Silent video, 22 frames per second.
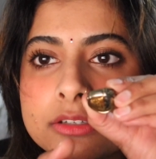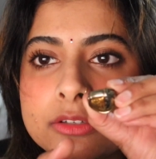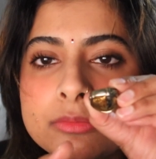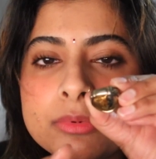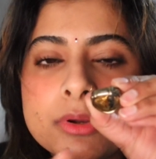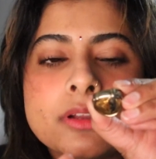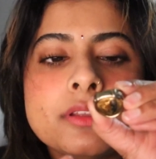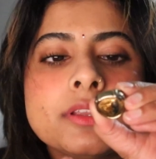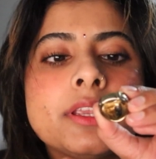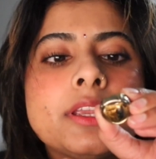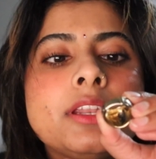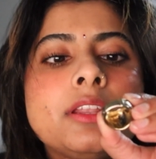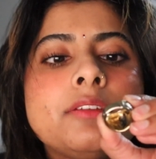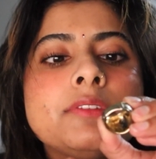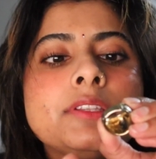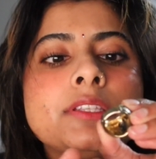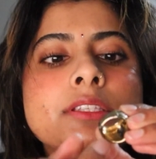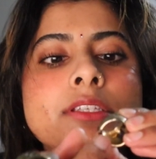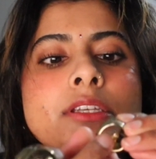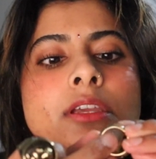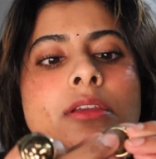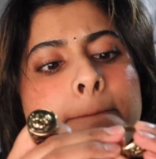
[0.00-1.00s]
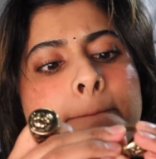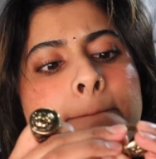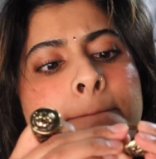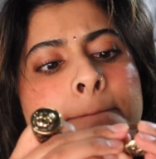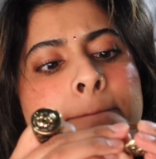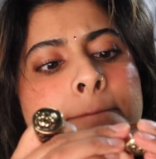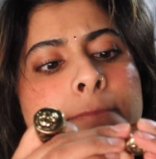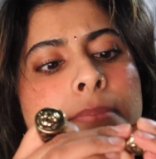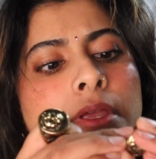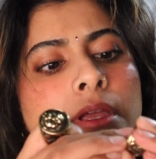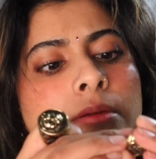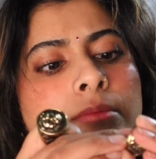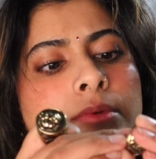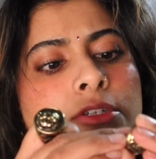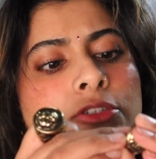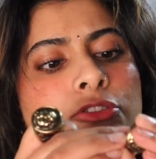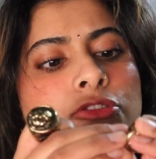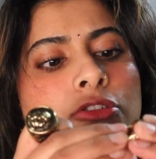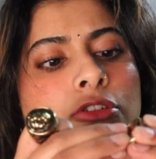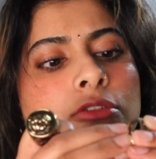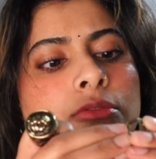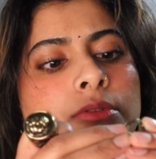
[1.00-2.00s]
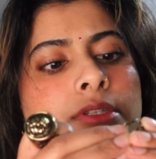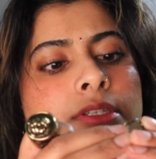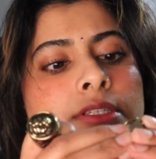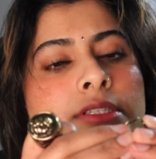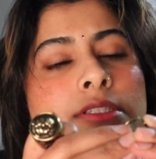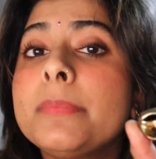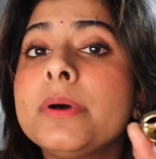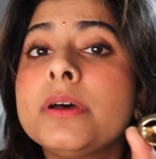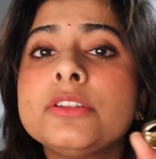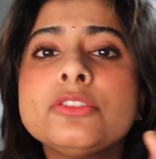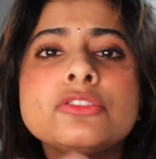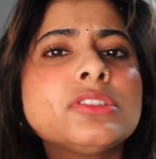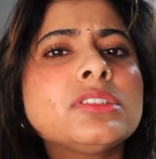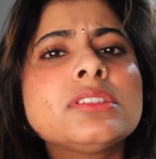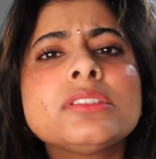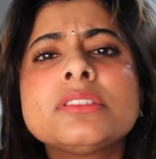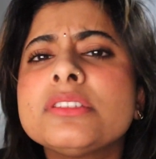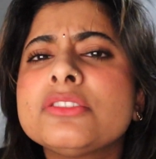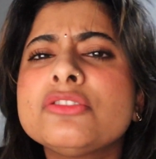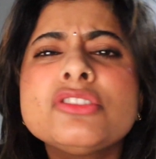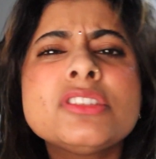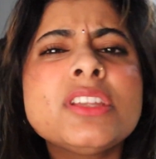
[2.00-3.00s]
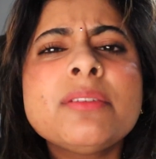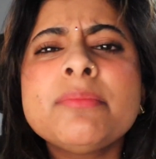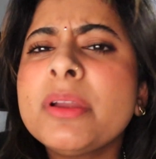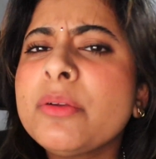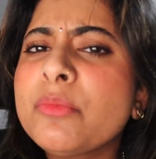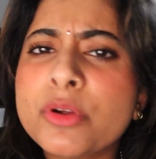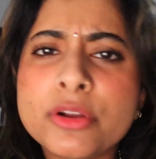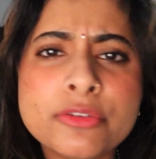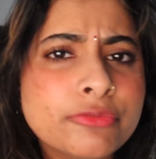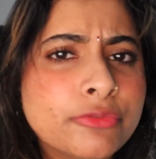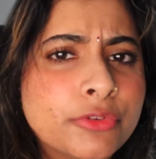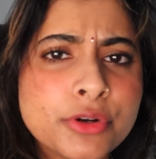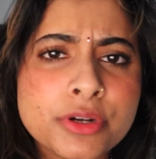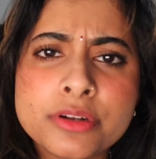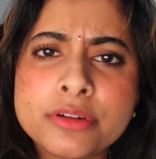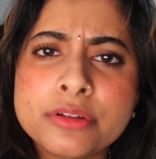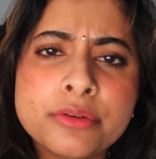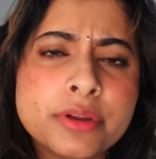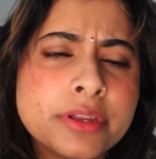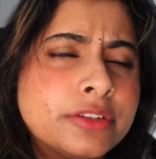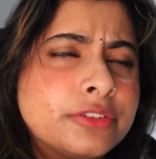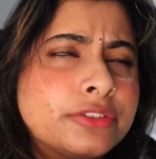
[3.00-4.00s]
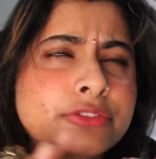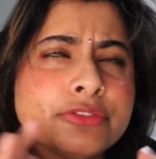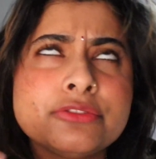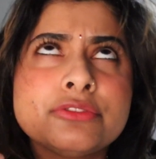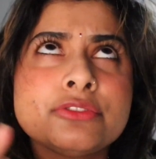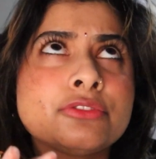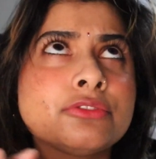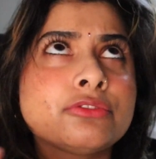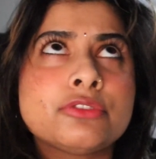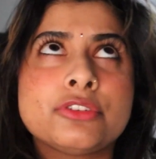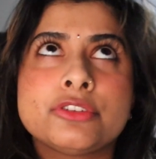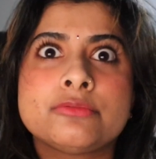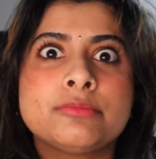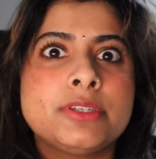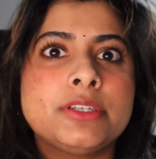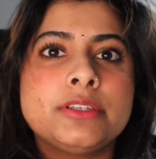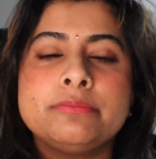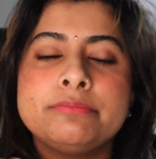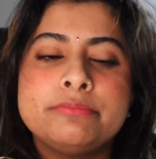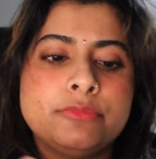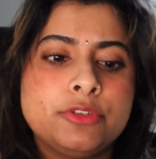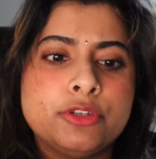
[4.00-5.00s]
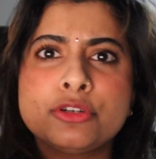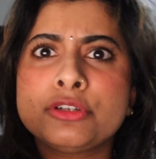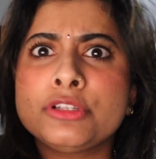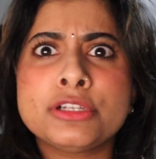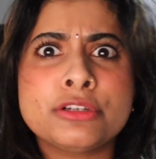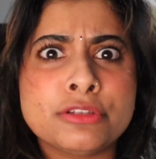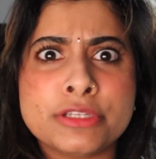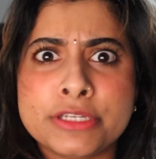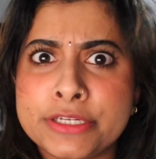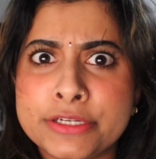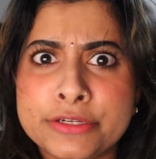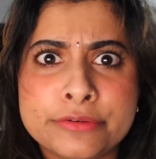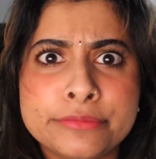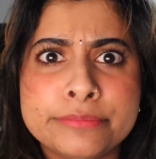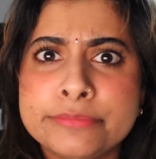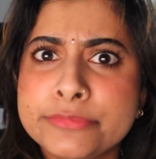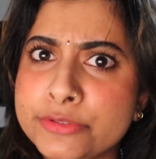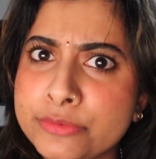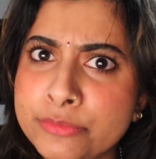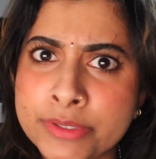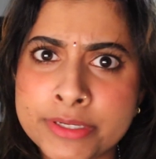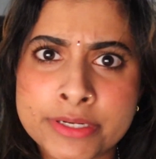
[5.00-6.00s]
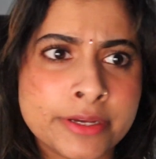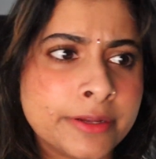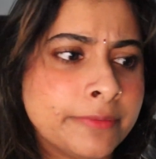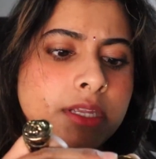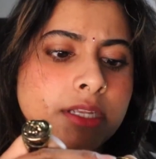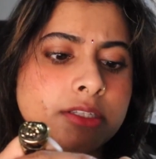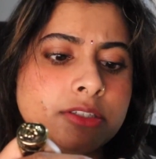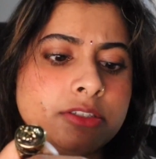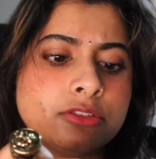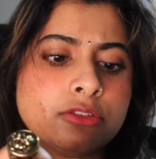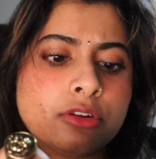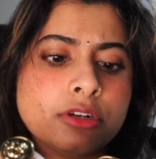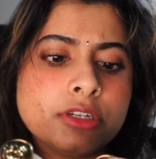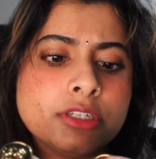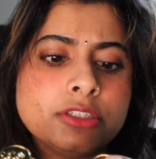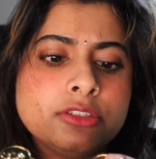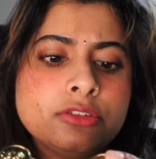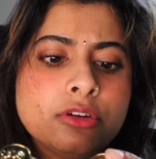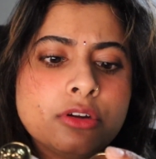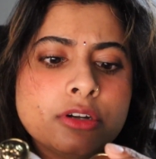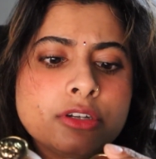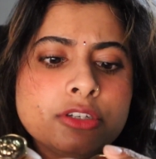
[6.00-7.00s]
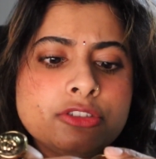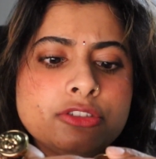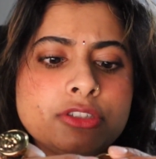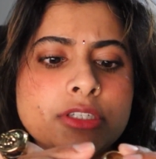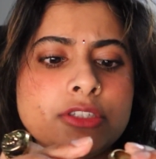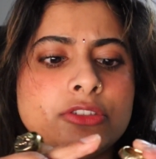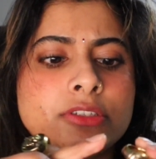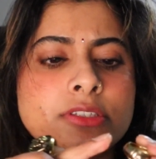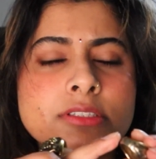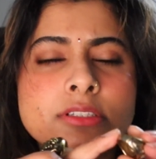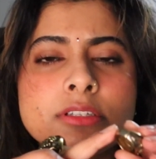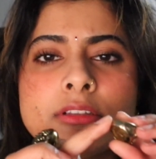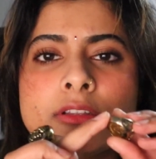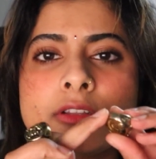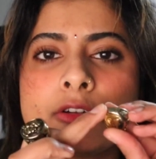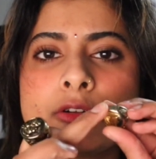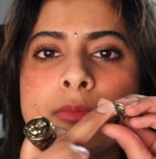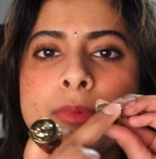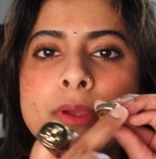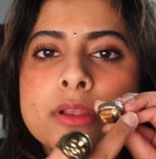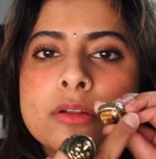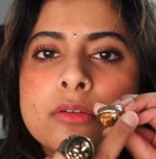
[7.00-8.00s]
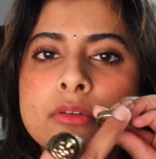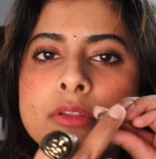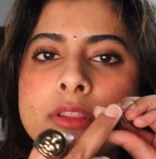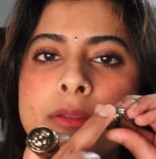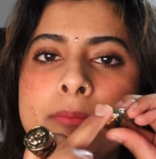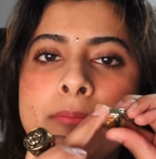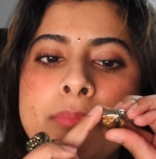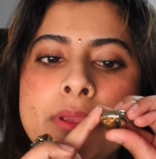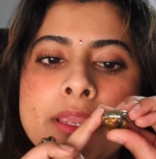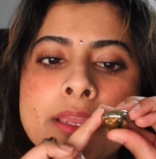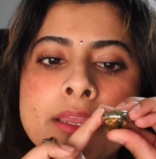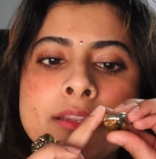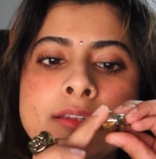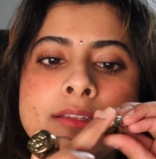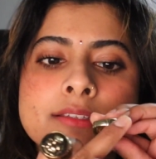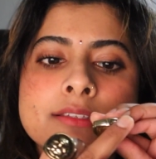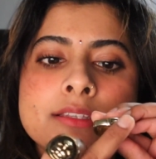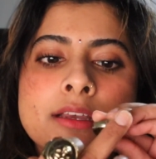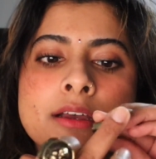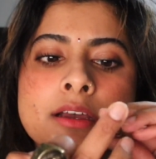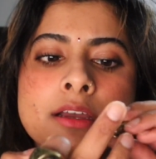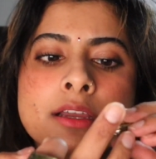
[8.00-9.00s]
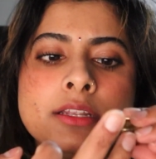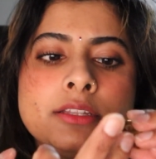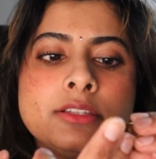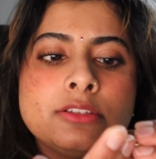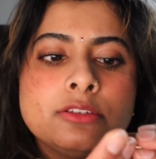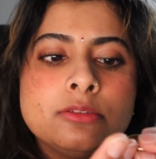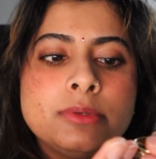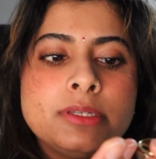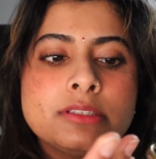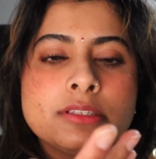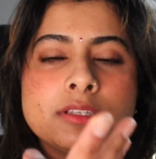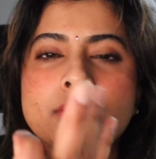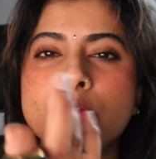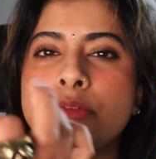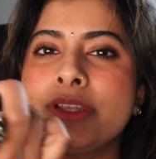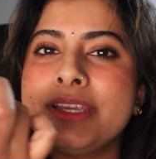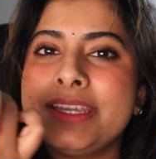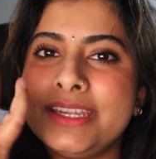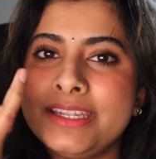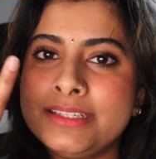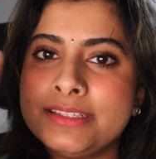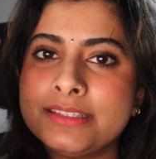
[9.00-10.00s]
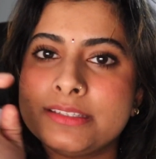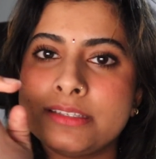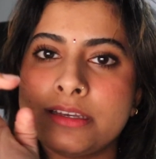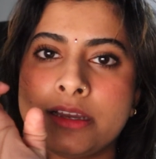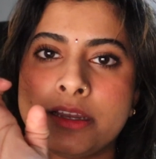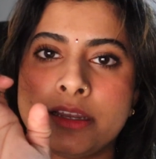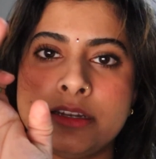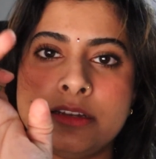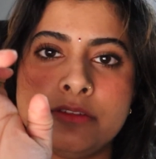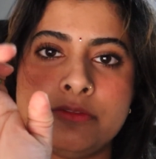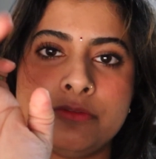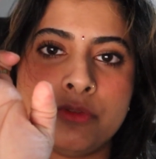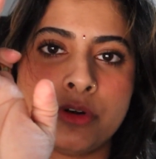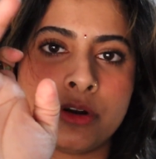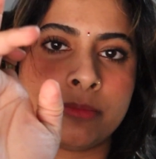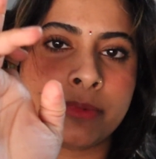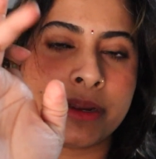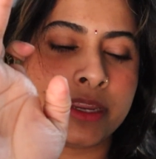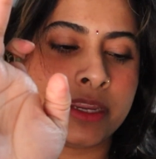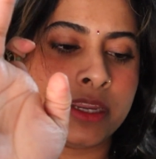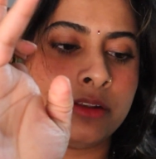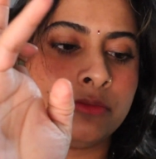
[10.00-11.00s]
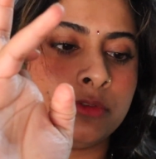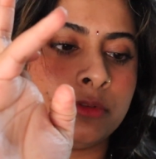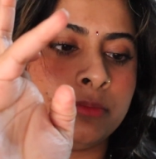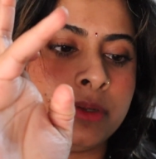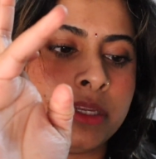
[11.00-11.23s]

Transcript: you probably can't even see it. I'm gonna struggle with this, but just take my word for it, okay? Just trust me. You're clearly here, so why not? It started tarnishing just a little bit on the band side, so basically on the inside of where my hand would